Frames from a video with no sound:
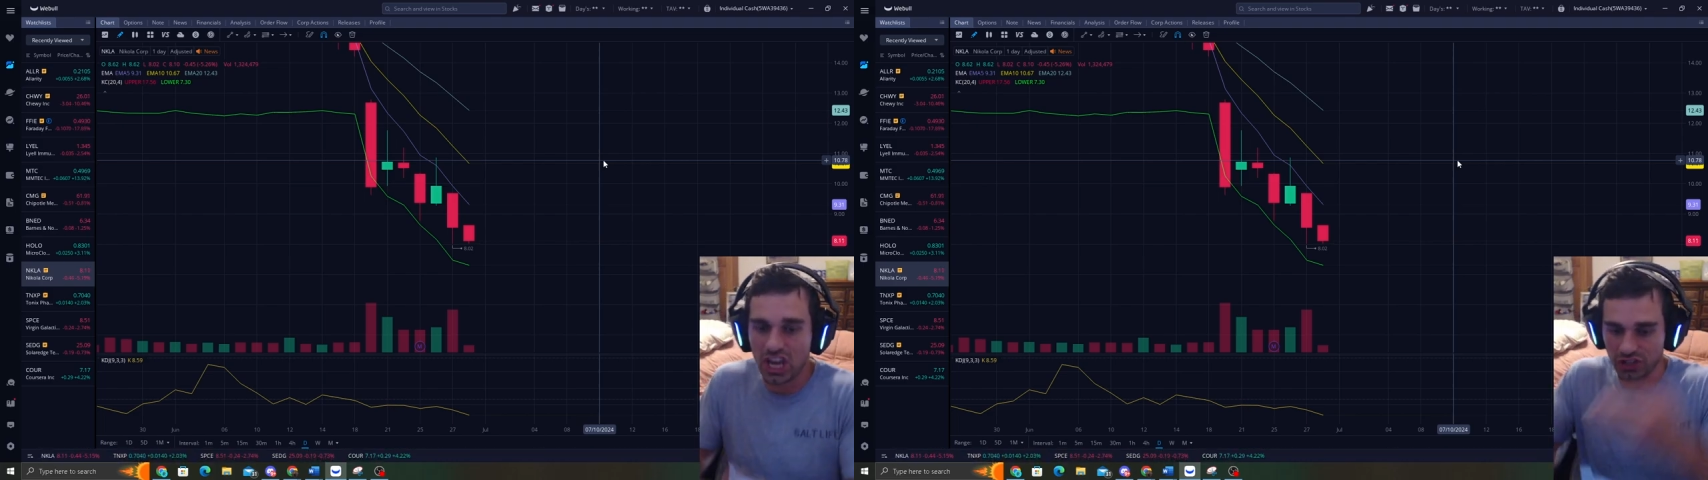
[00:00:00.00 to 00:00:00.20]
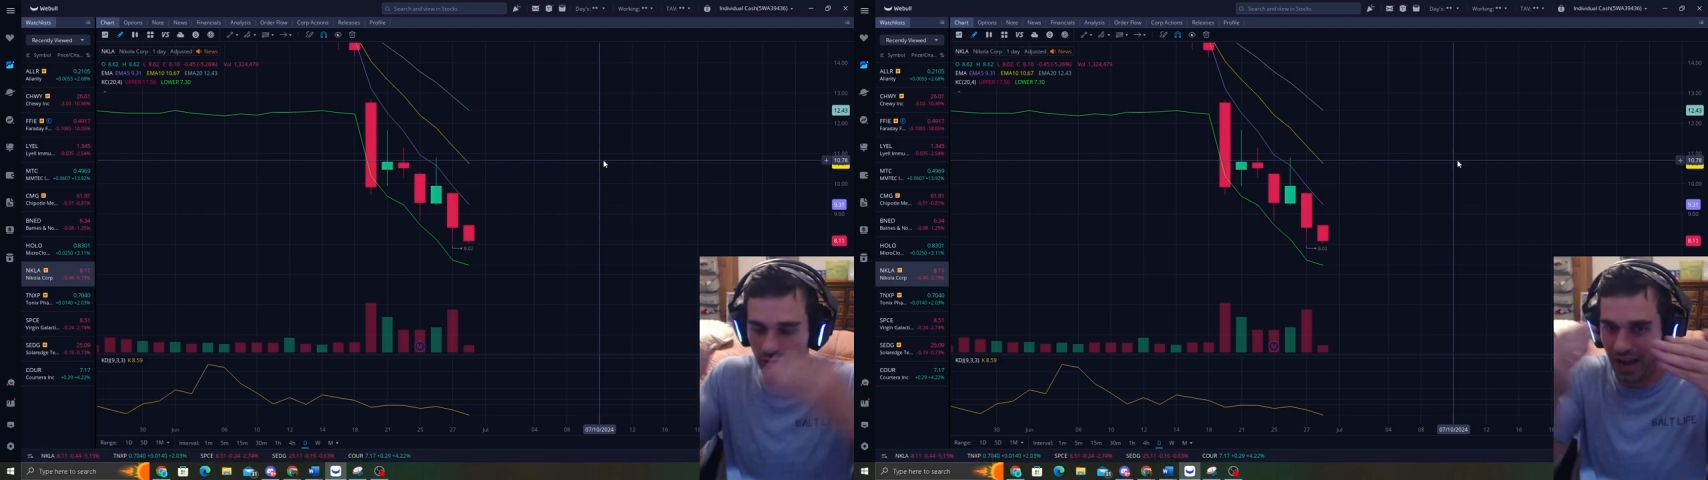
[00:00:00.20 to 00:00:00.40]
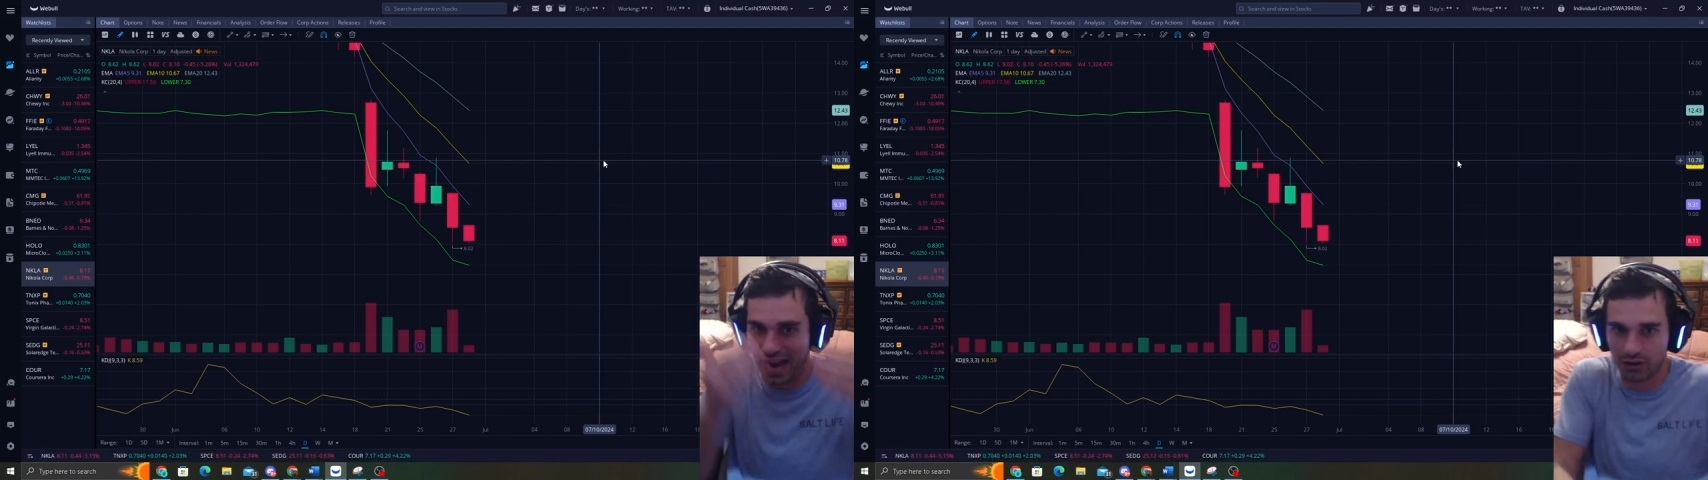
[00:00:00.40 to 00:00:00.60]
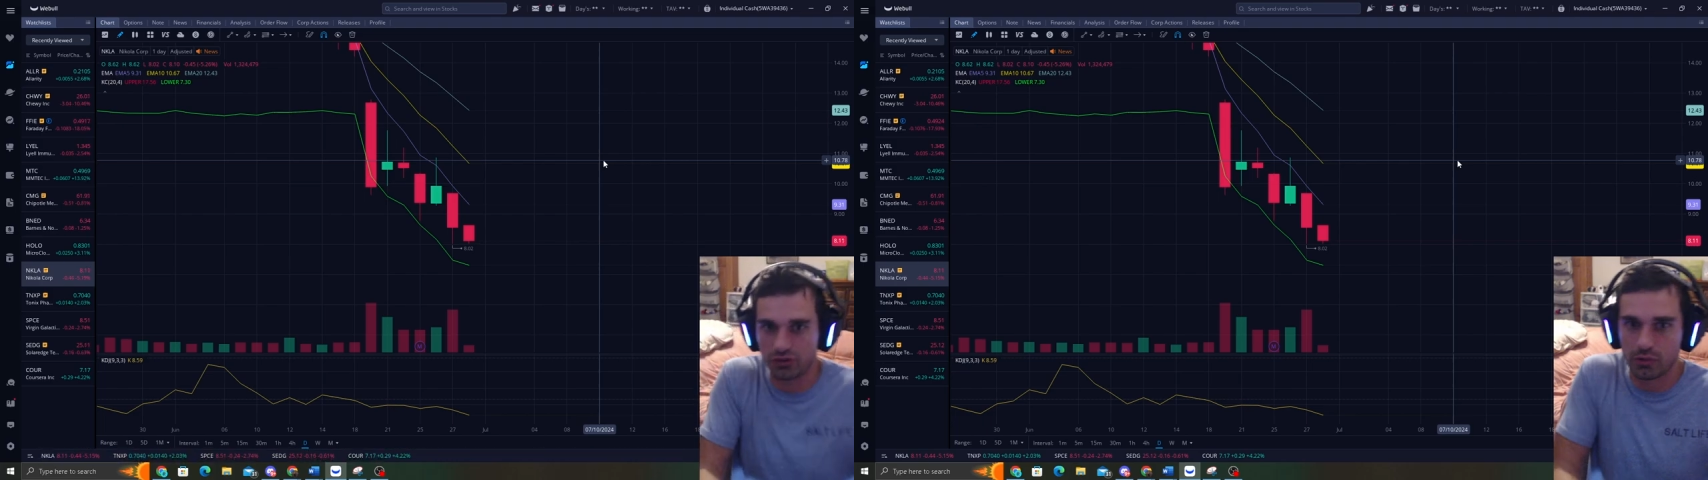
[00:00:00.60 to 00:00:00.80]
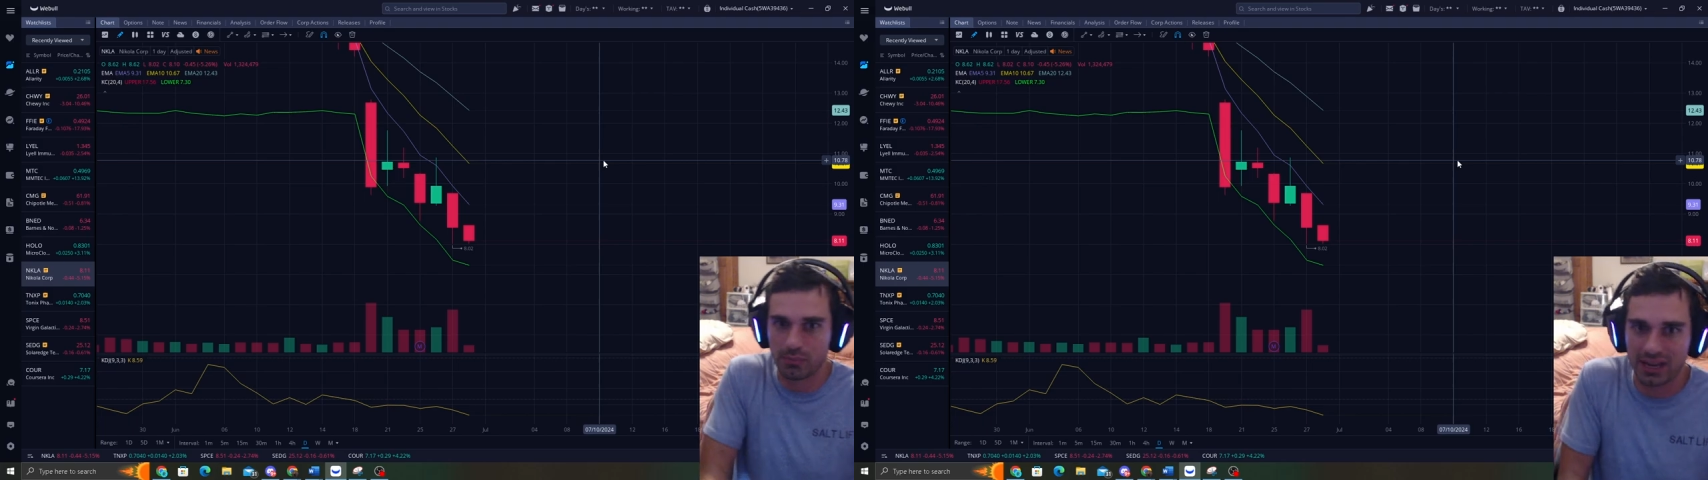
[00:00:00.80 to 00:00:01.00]
You're
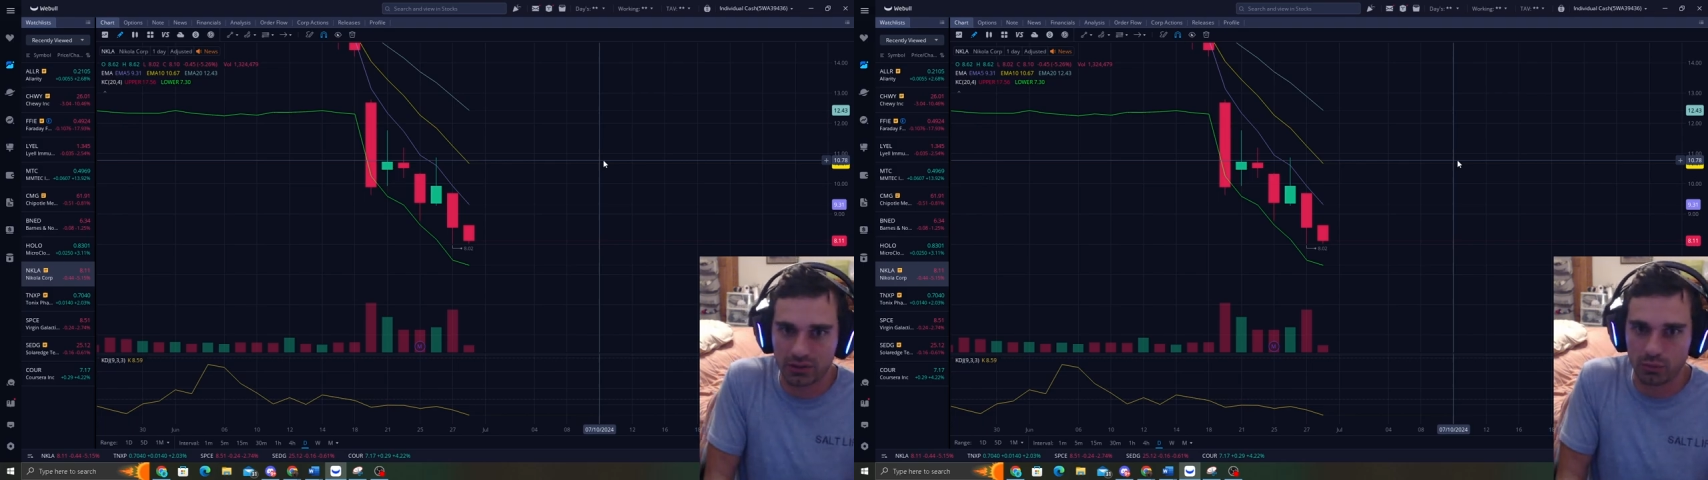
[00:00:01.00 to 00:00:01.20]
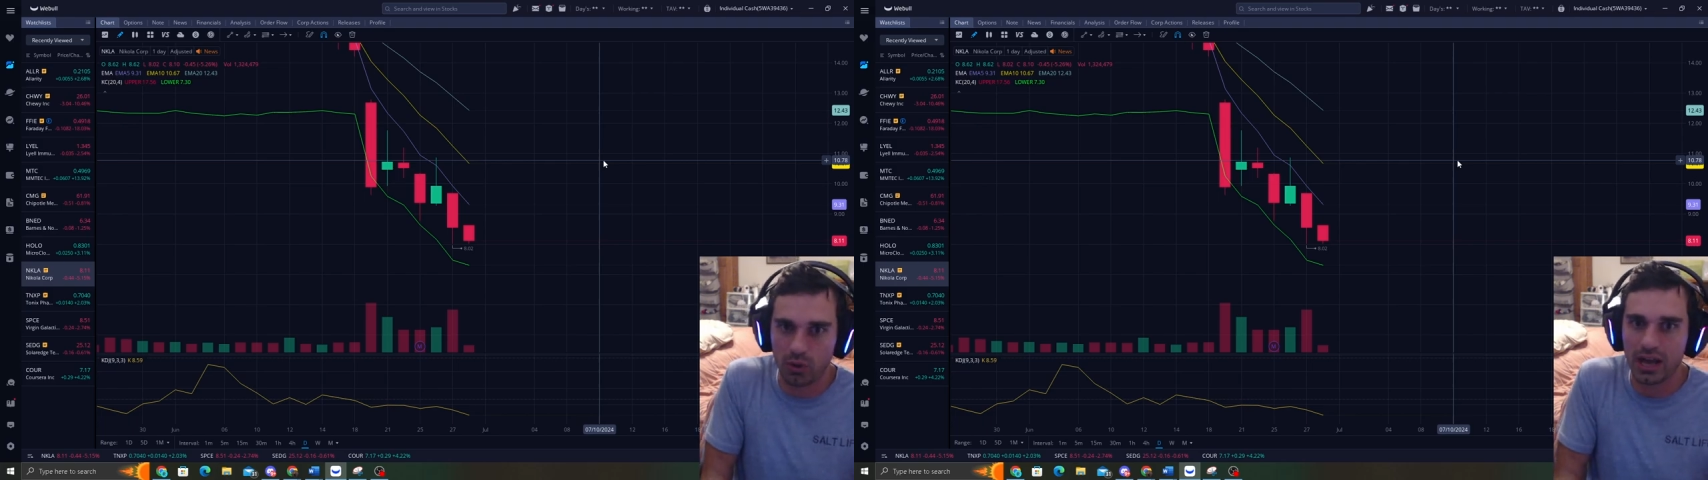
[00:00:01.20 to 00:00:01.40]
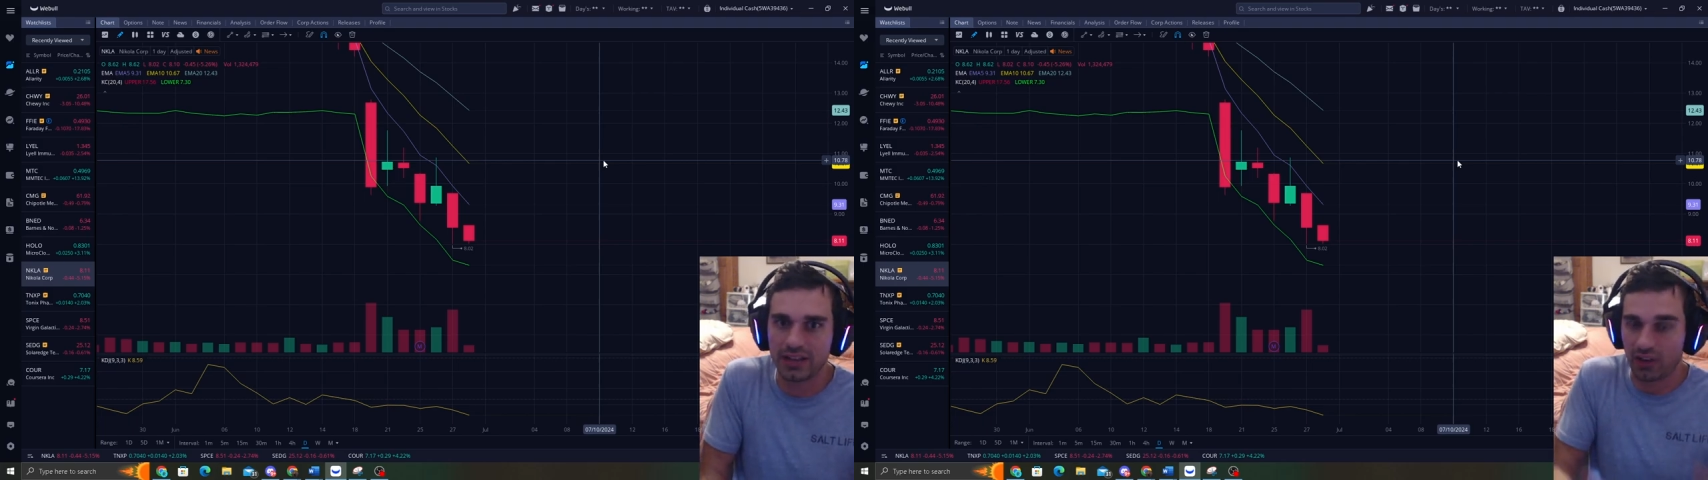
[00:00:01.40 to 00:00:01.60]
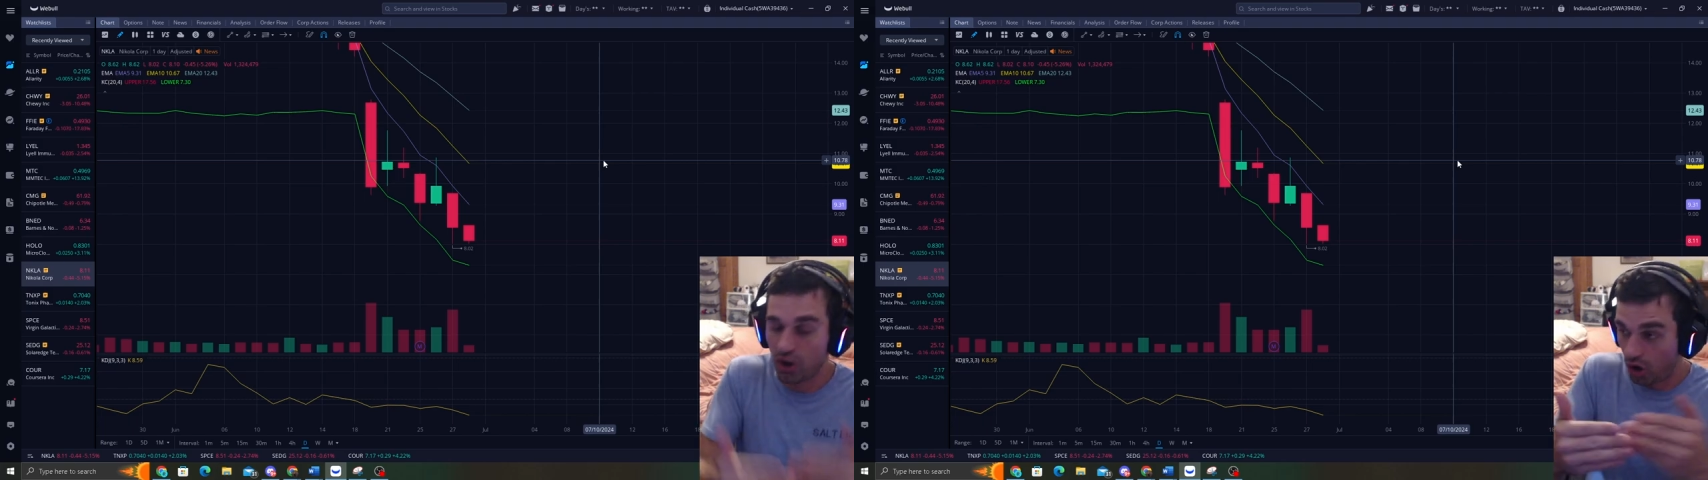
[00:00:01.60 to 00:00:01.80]
out no matter what